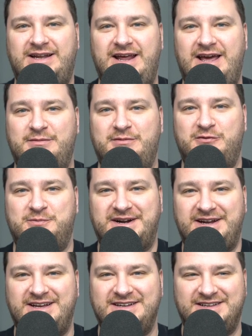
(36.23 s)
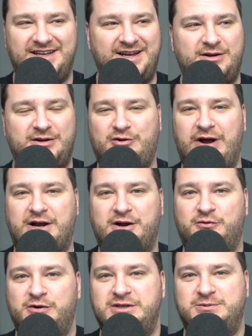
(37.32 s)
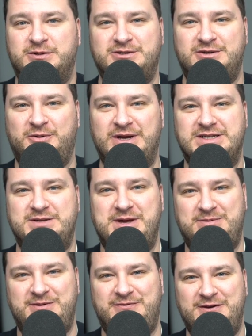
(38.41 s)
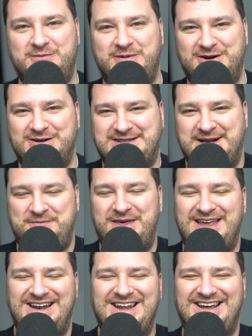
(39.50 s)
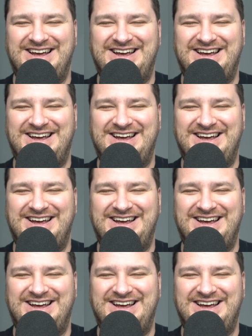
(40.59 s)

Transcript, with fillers: damn, everybody, like, crack your voice once or twice to make me feel better or something.